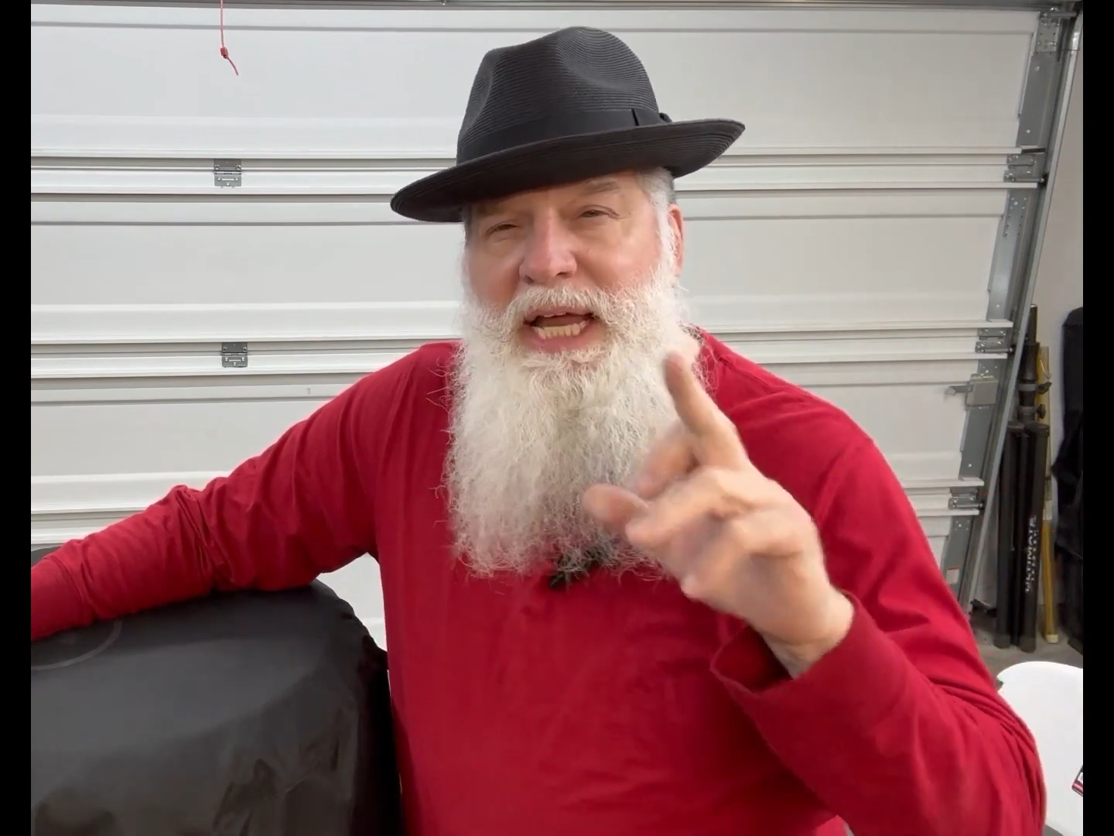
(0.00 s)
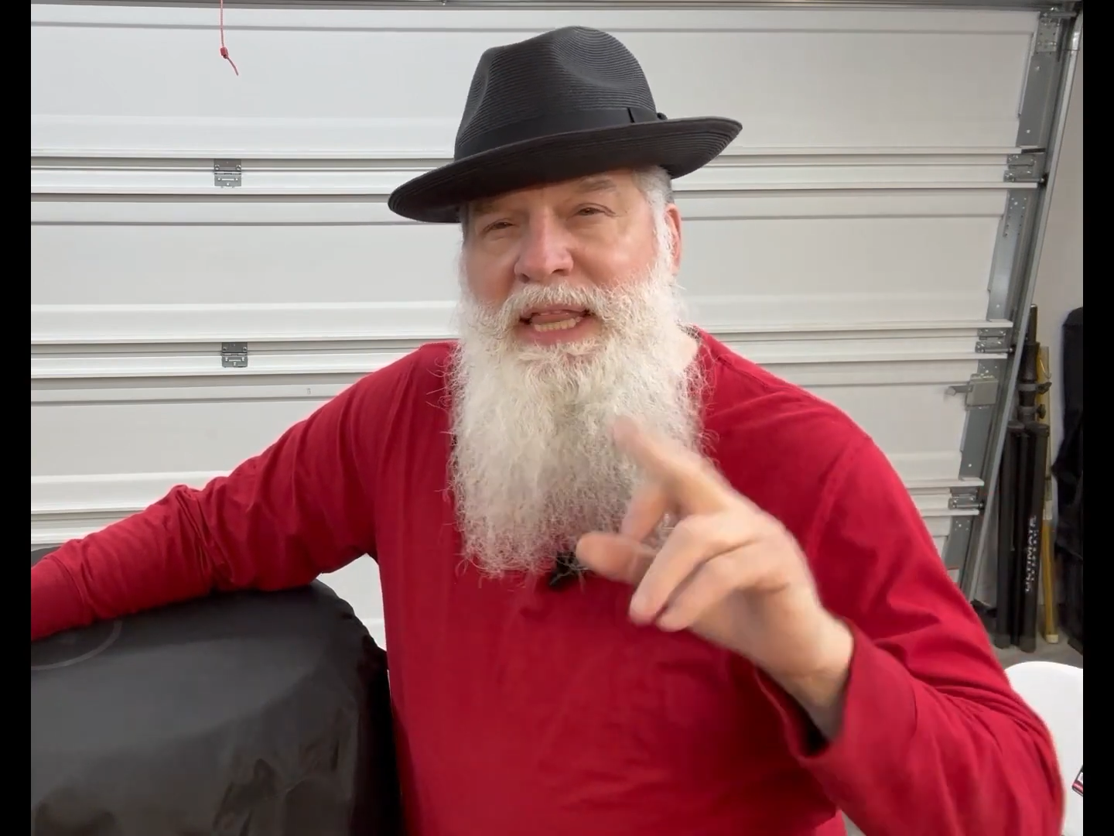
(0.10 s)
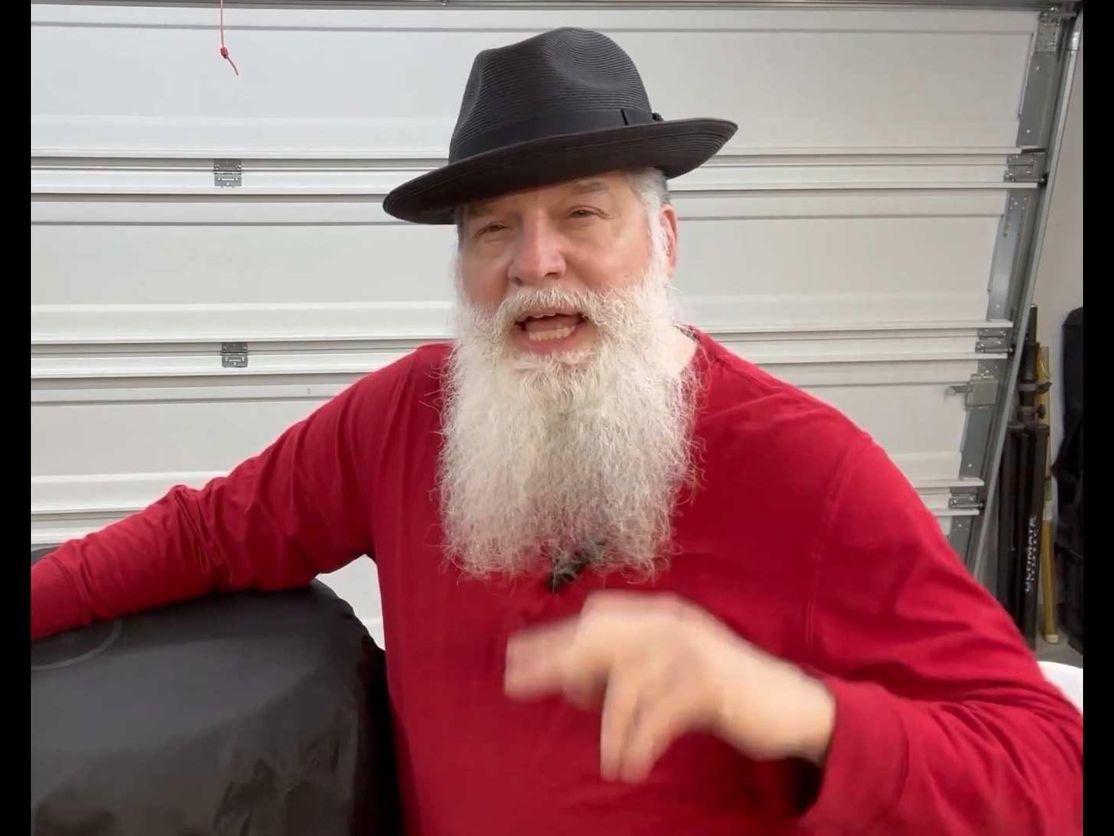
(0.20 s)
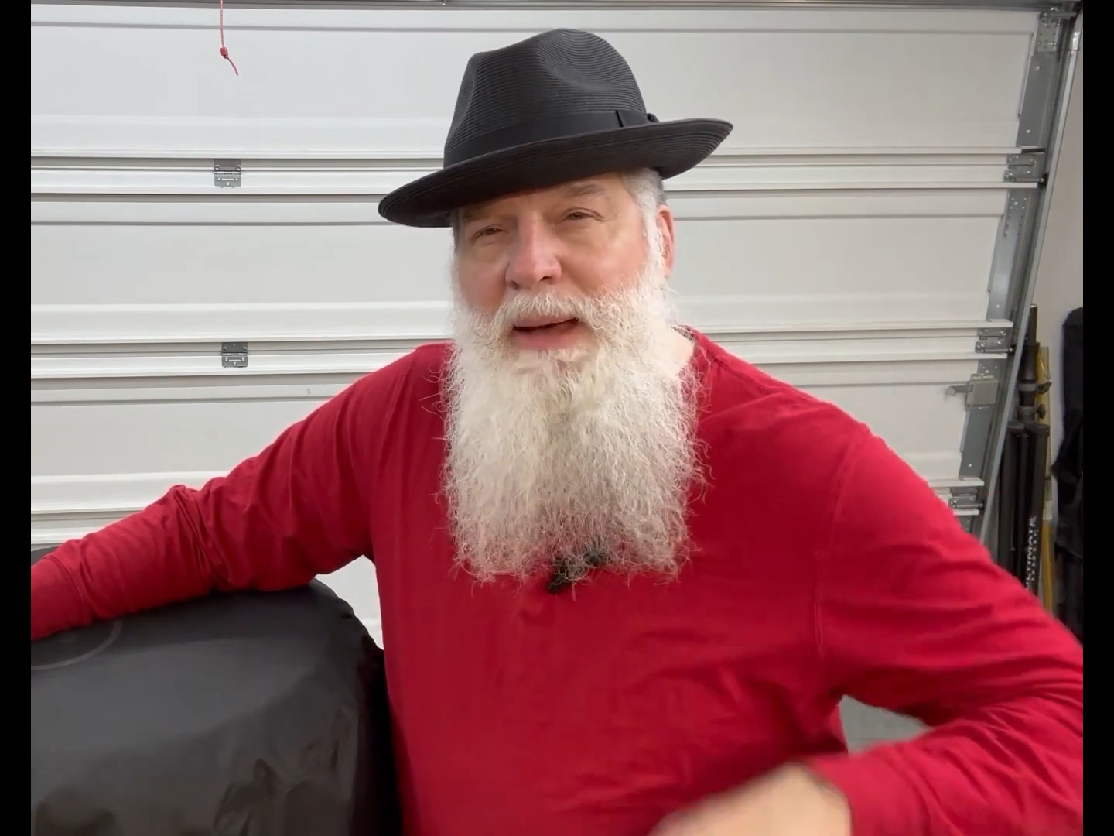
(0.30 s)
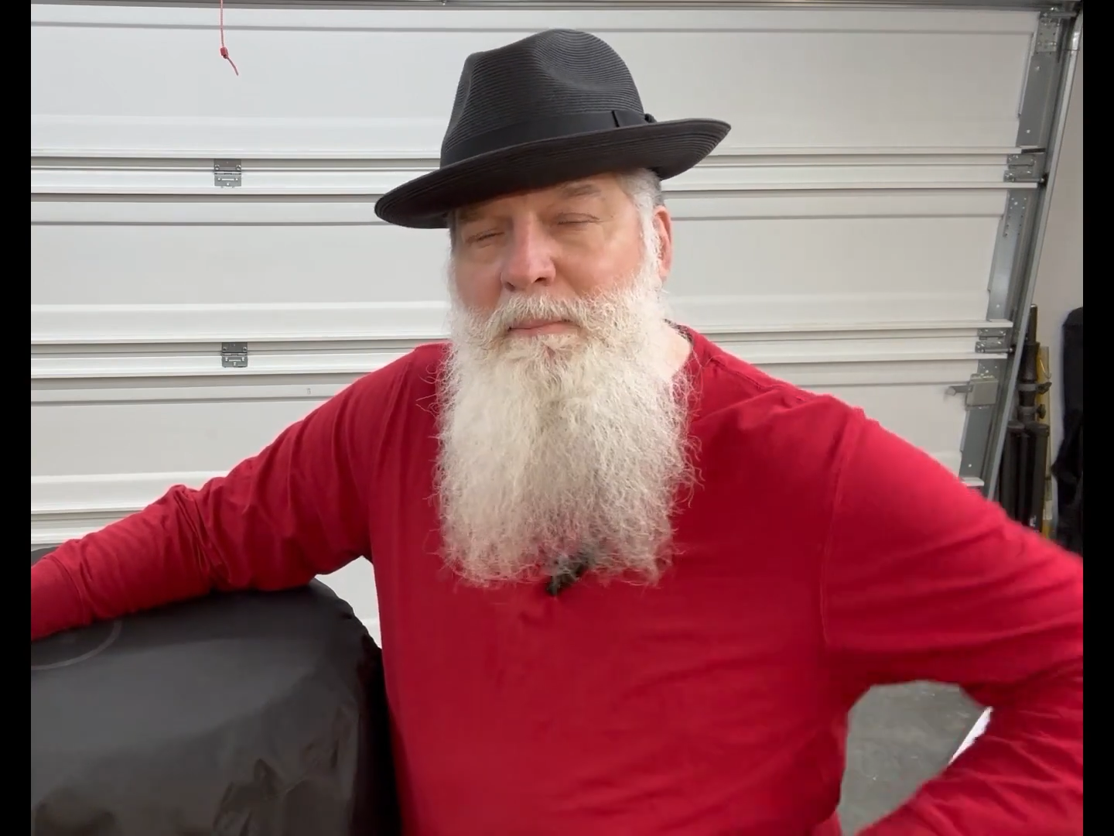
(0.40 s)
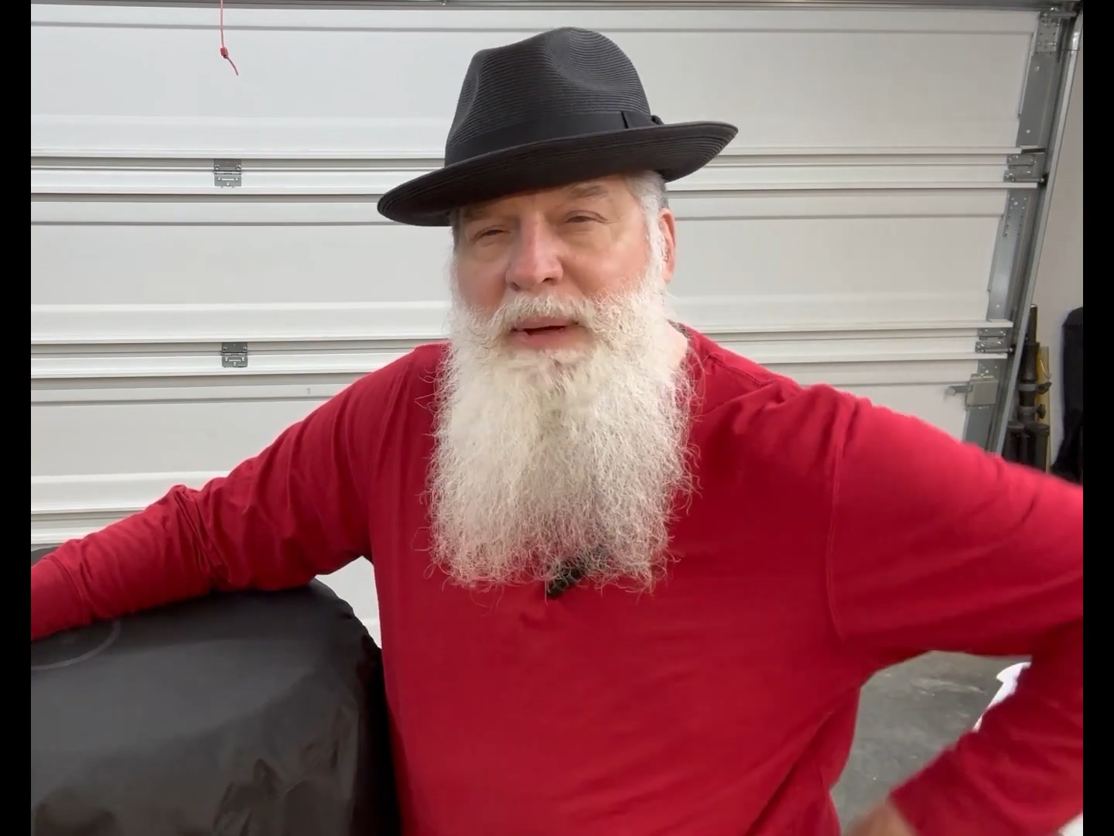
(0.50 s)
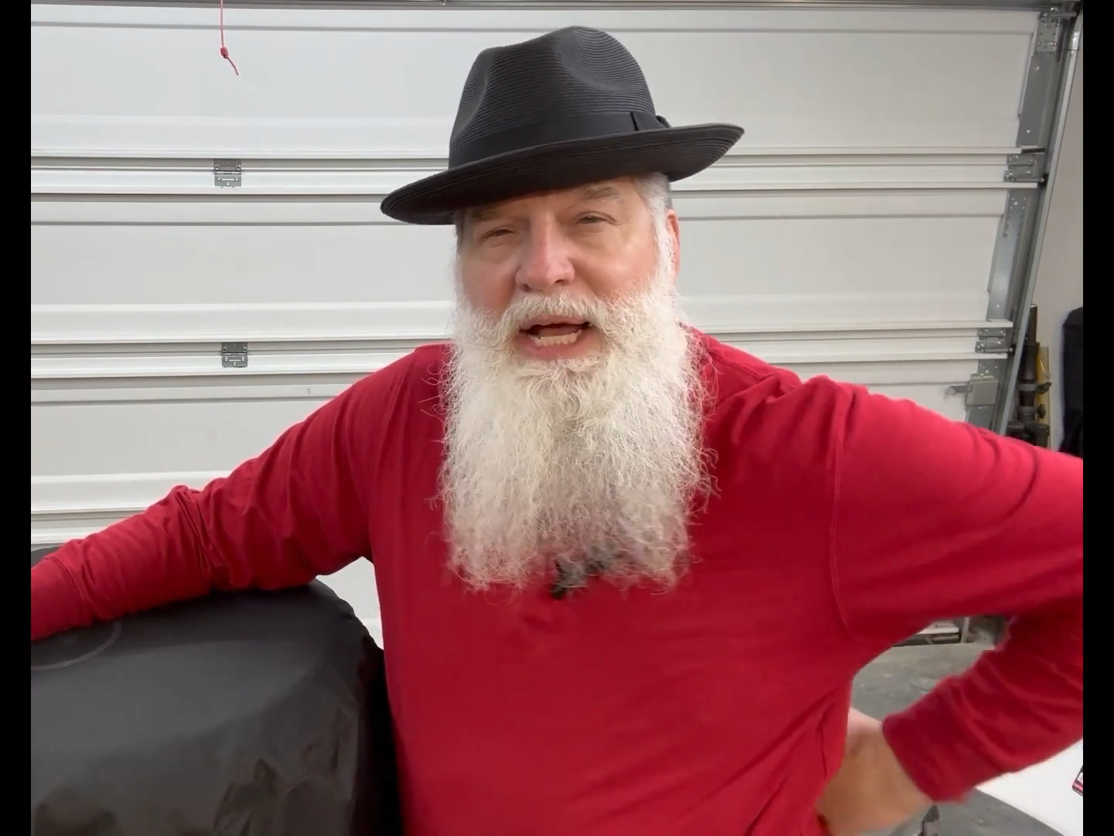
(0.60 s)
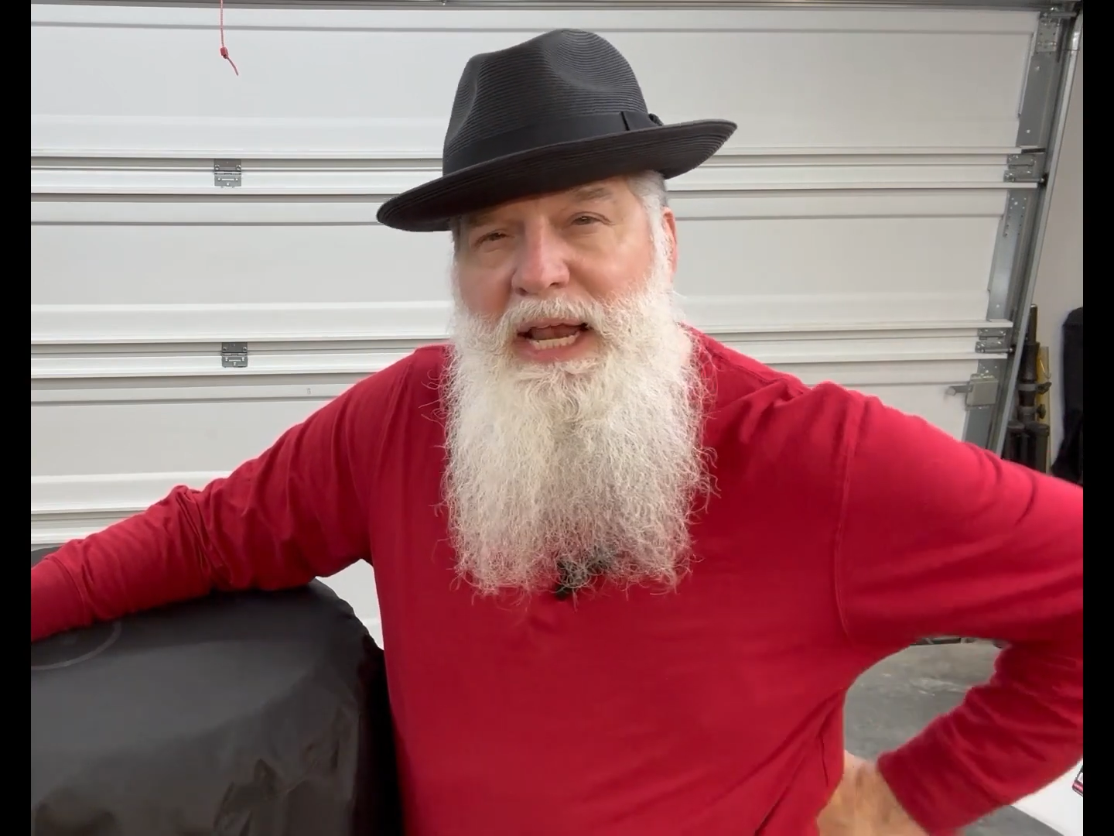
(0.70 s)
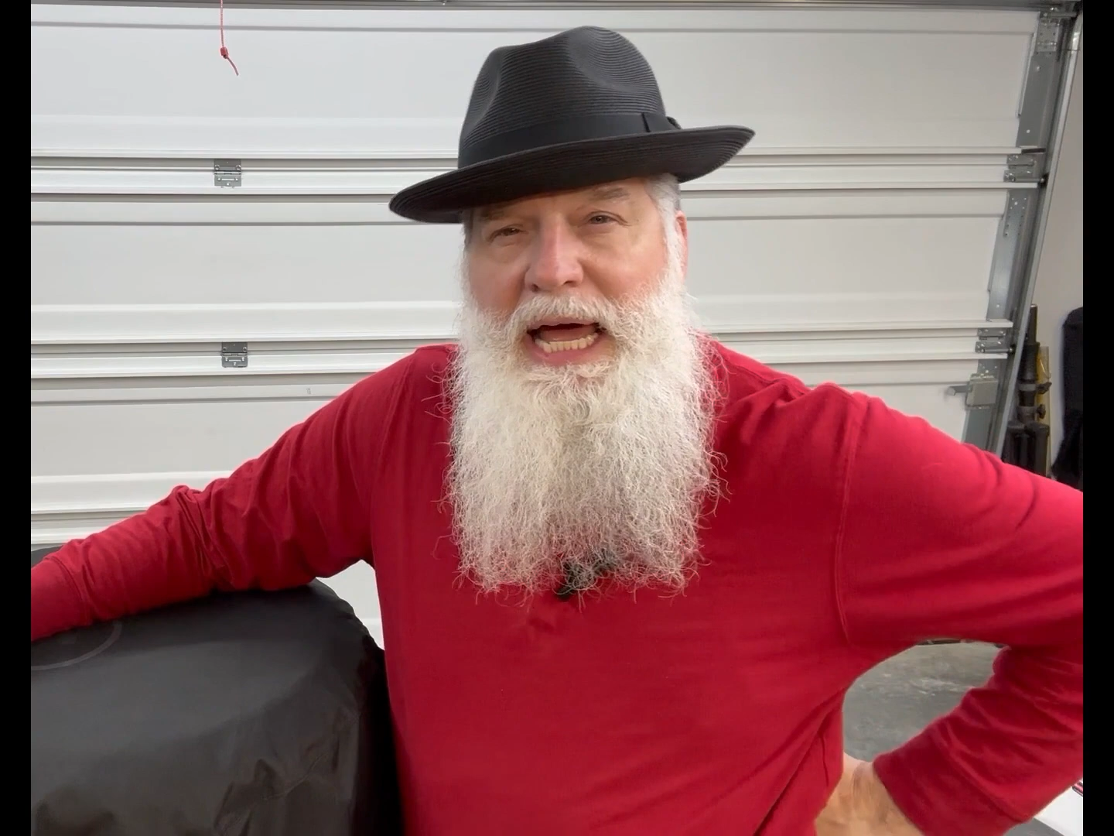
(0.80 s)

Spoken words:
and that bell